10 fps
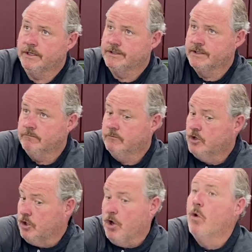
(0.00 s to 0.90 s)
is it
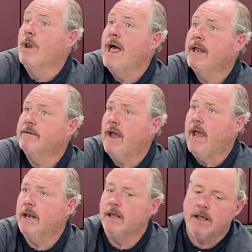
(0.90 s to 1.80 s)
the goal line
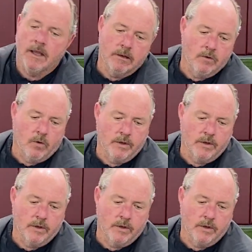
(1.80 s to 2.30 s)
tight end,